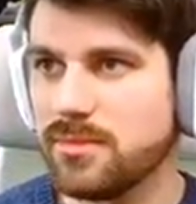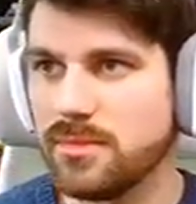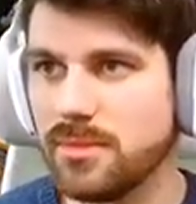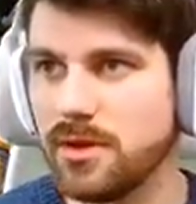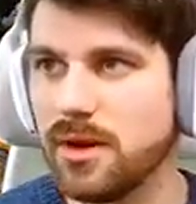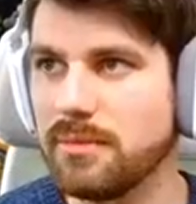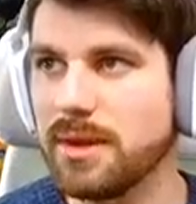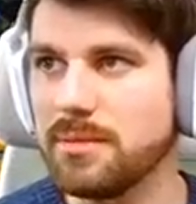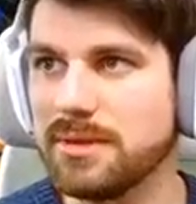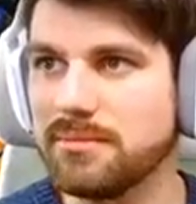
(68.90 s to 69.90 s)
All right,
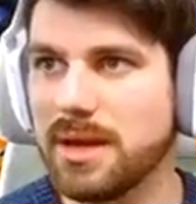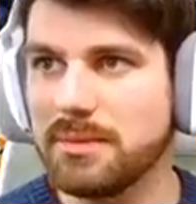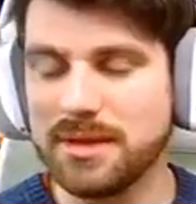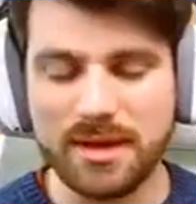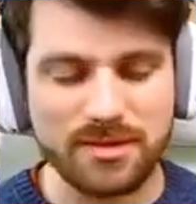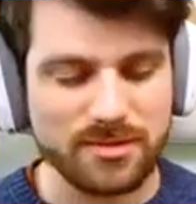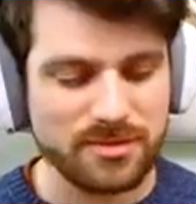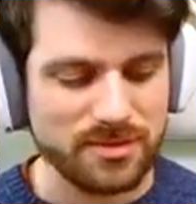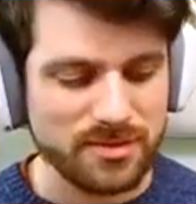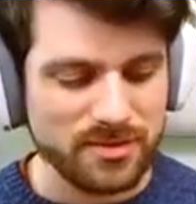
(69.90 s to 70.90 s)
maybe that.
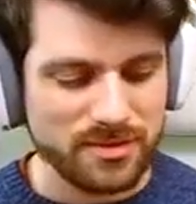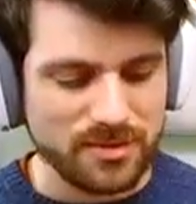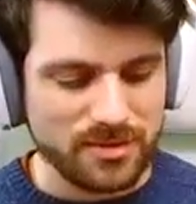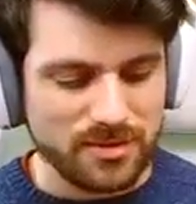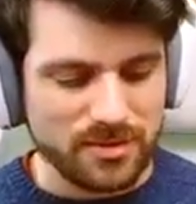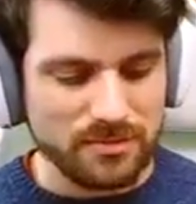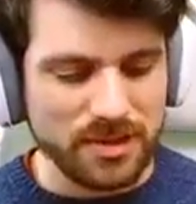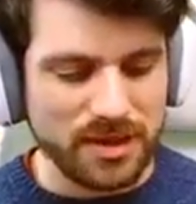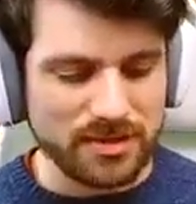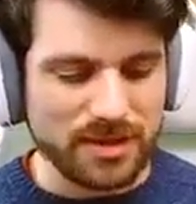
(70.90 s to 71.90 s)
But
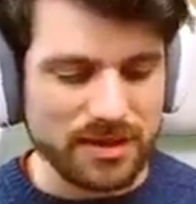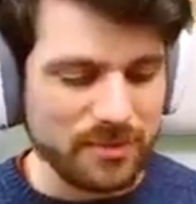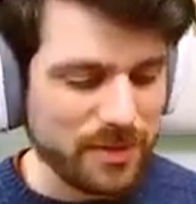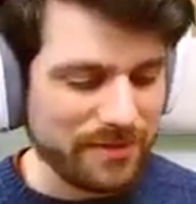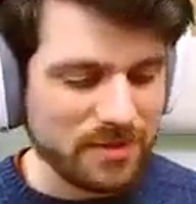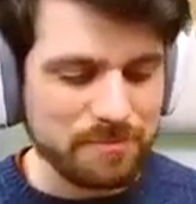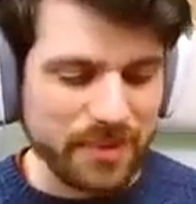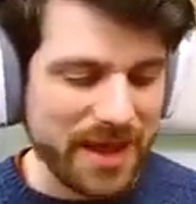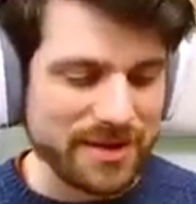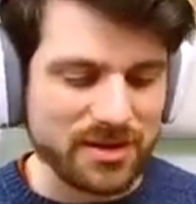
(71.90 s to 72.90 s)
yeah, and then we have the
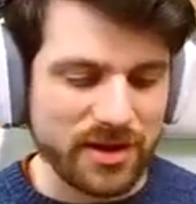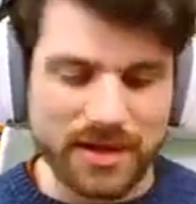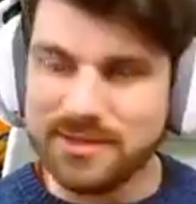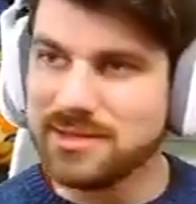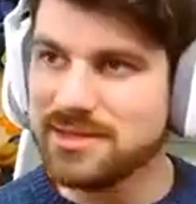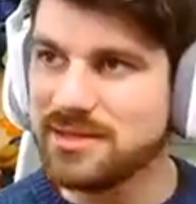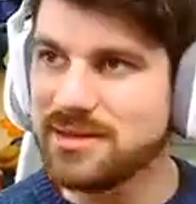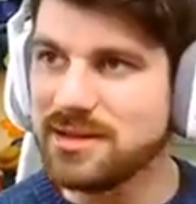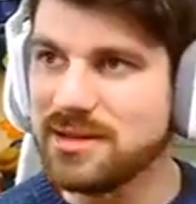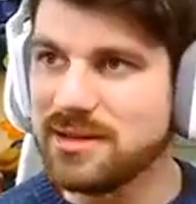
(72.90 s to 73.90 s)
bad guys.
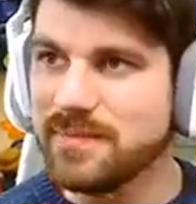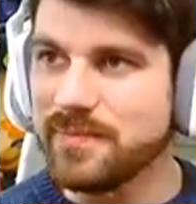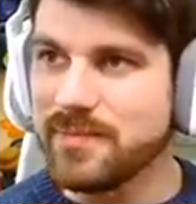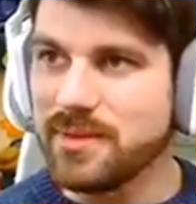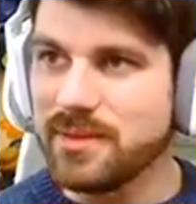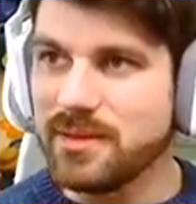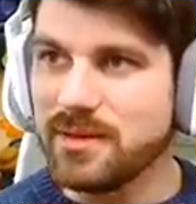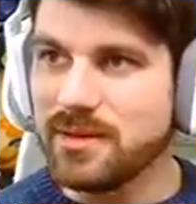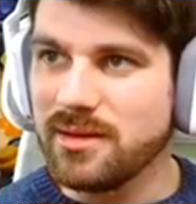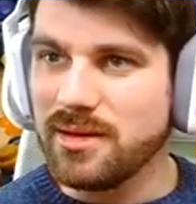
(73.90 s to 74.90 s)

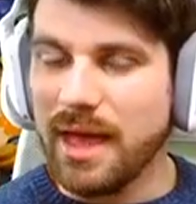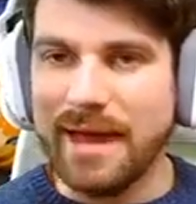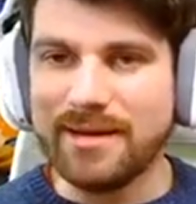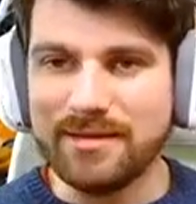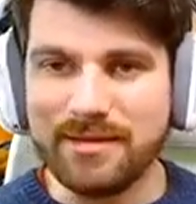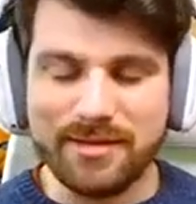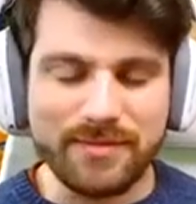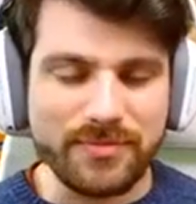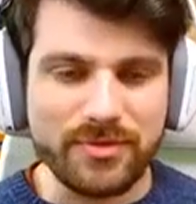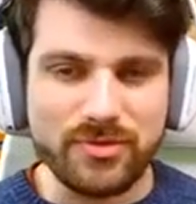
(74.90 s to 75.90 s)
And
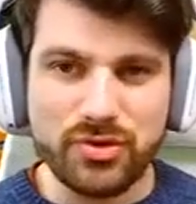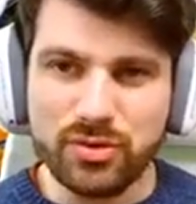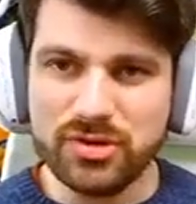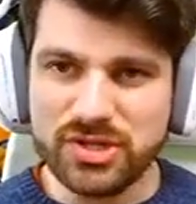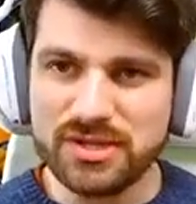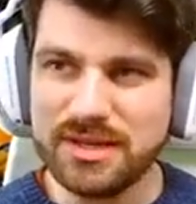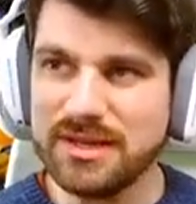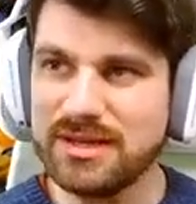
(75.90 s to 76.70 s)
usually